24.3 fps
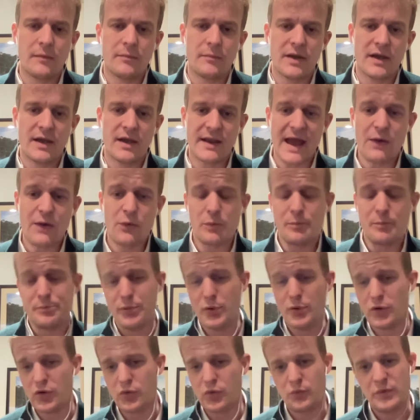In our
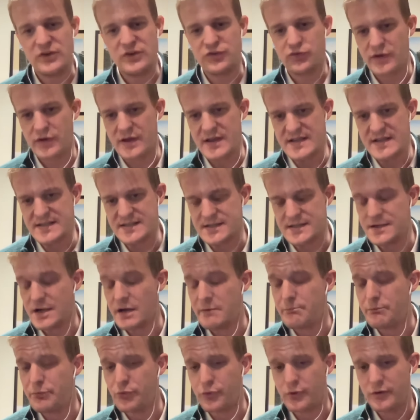book, we trace a
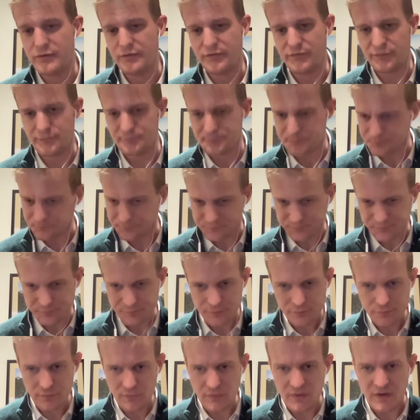number of
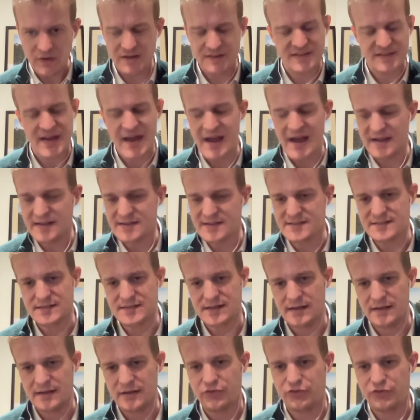attacks
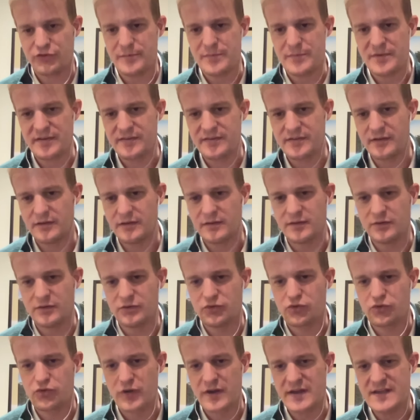and extremists
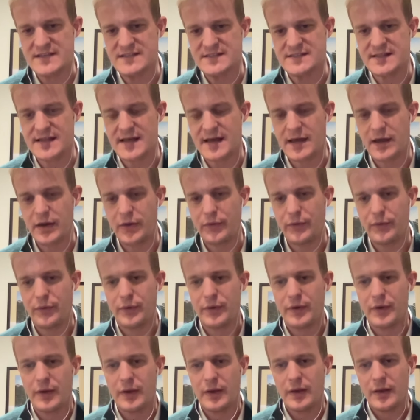that trace their,
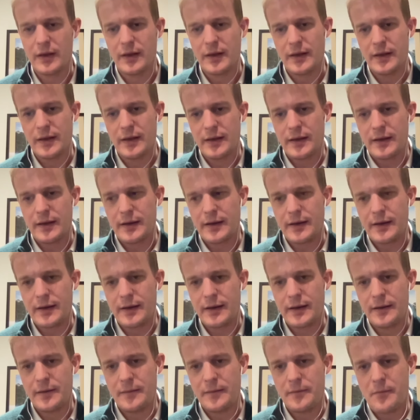
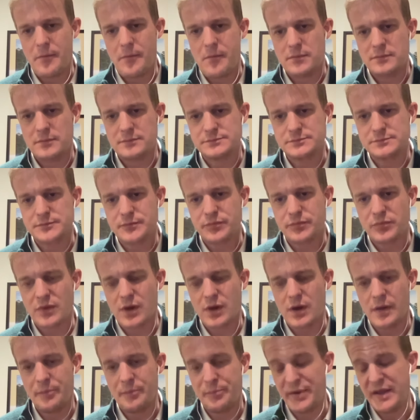
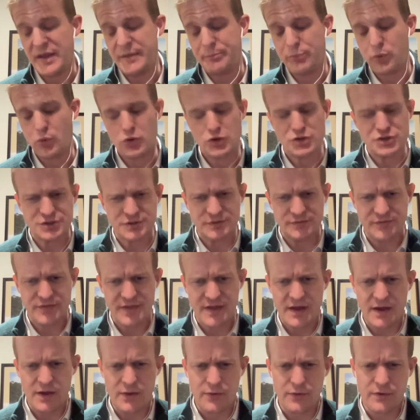a big portion of
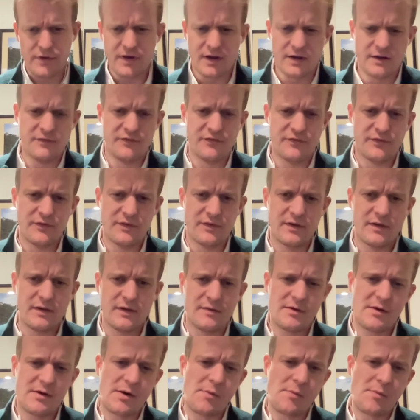their kind
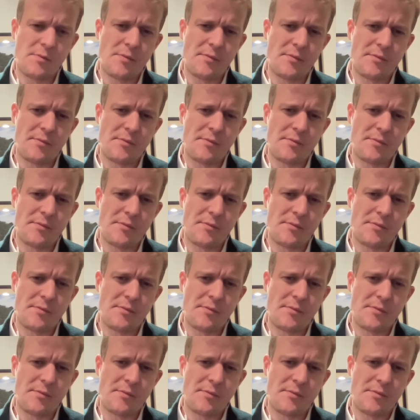of